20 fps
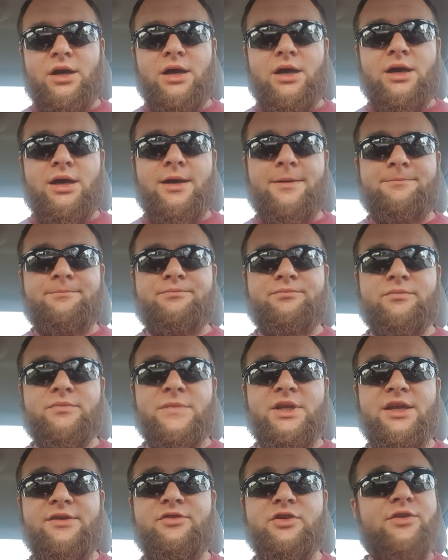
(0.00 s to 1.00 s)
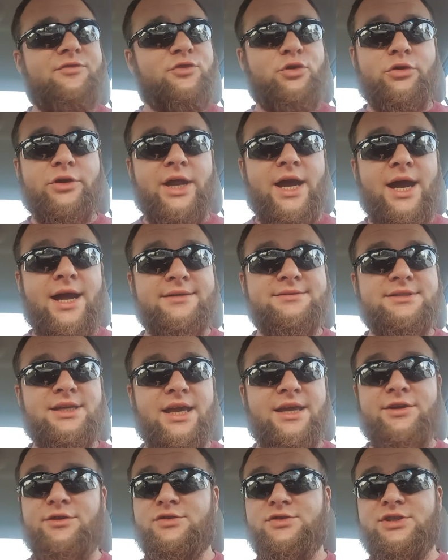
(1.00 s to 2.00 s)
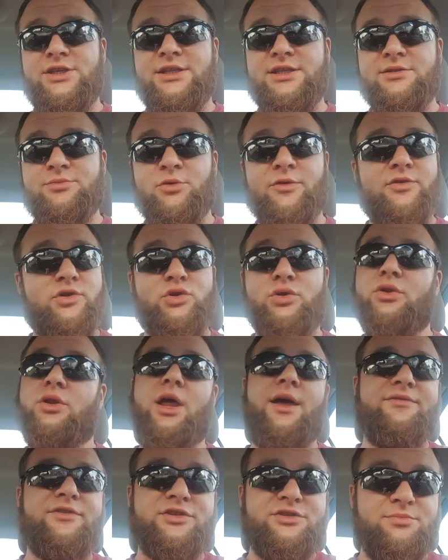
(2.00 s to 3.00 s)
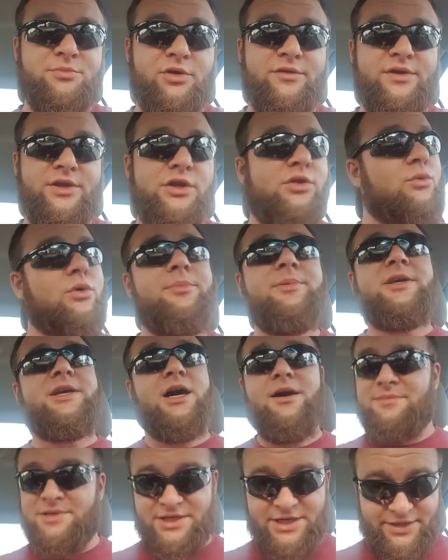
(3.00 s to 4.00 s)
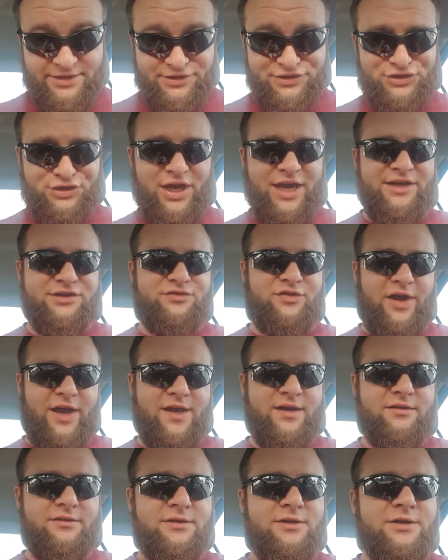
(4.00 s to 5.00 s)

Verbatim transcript: Um, even if you're not and you see this movie and you love this movie, you will become a Nicolas Cage fan.